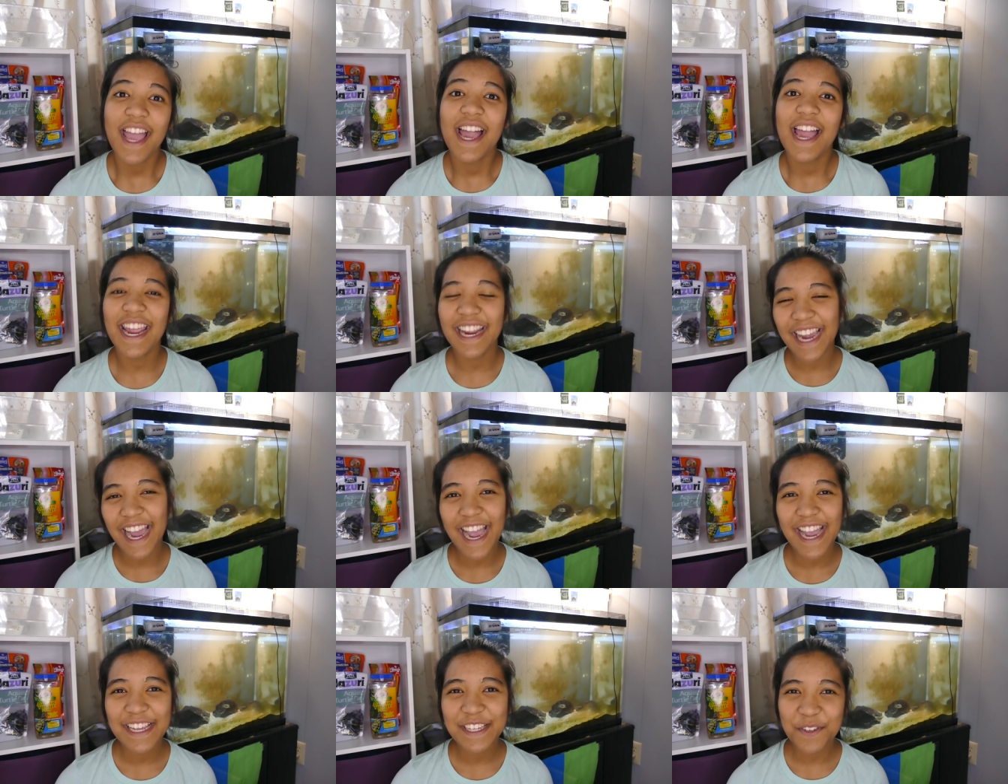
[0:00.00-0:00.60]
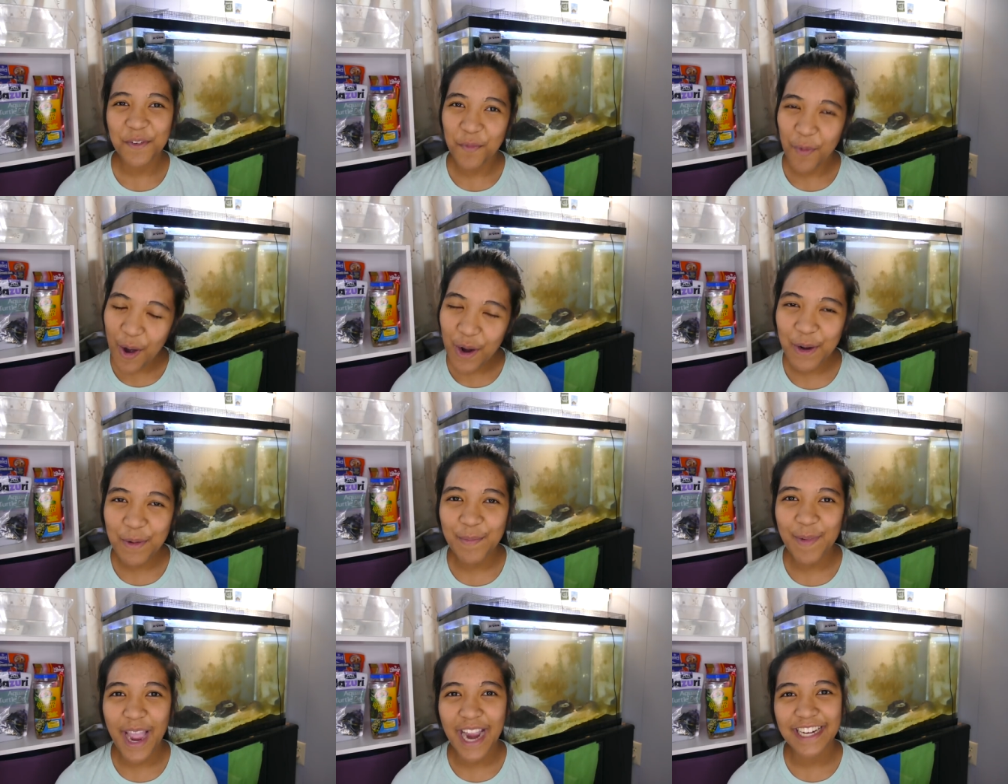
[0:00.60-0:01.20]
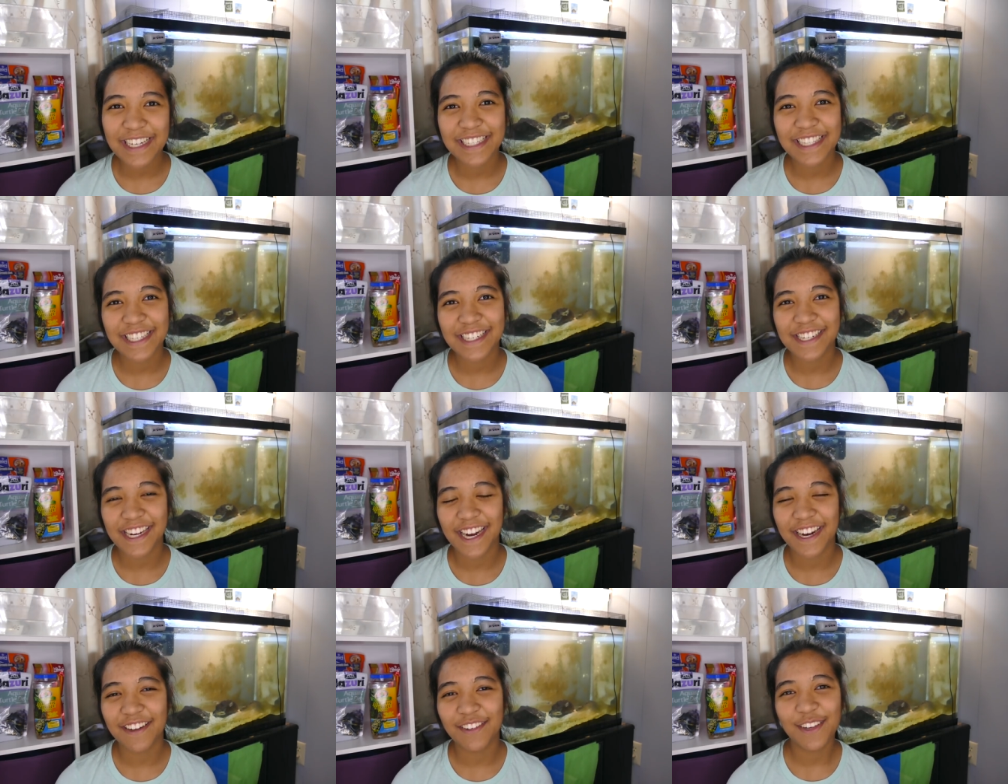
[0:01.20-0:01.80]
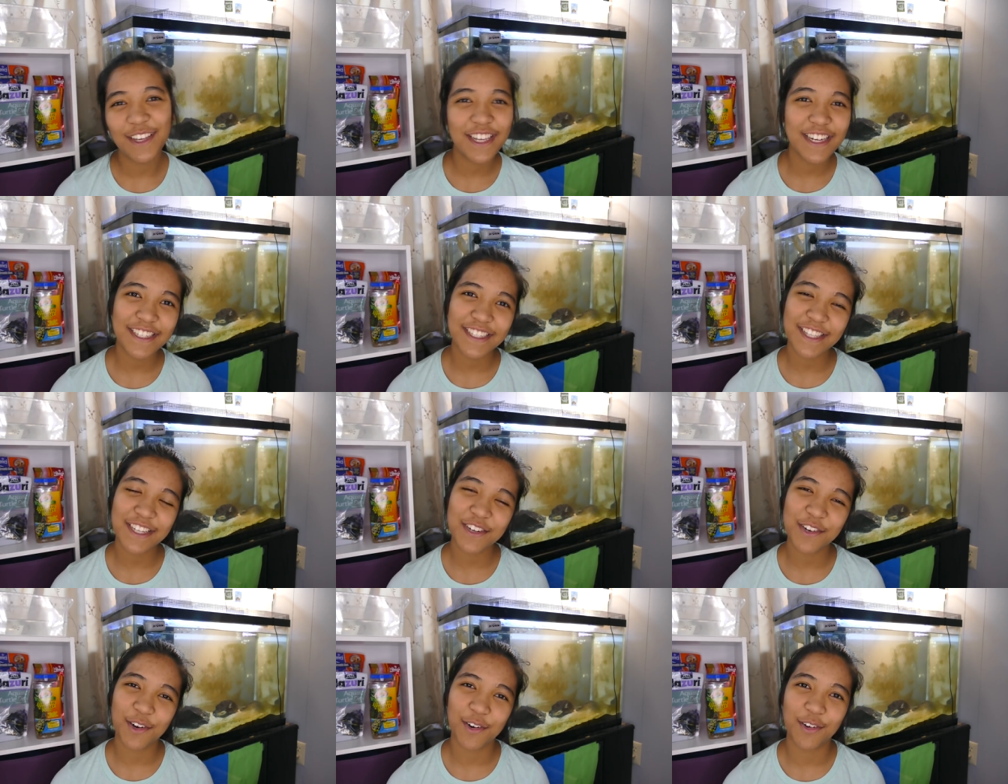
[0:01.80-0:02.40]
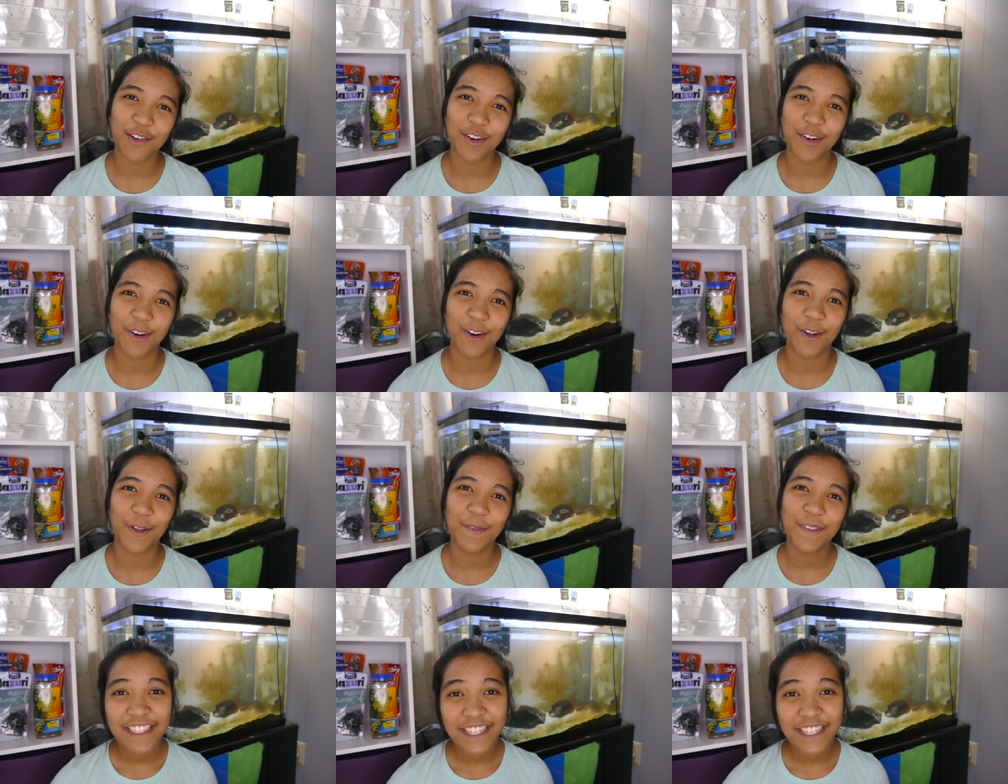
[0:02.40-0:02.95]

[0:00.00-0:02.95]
Hey guys, welcome back to the channel. It is the Turtle Girl.